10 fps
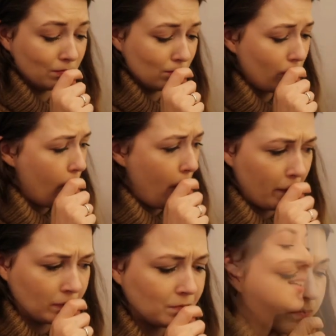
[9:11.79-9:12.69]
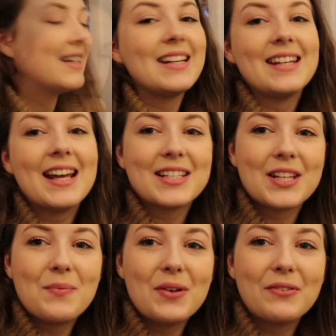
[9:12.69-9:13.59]
Next
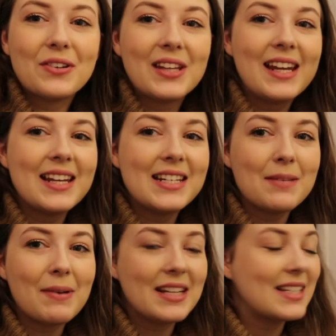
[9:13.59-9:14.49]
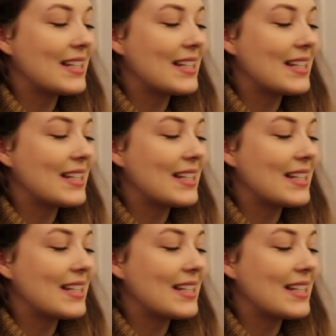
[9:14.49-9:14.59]
up, we've got the Indie Base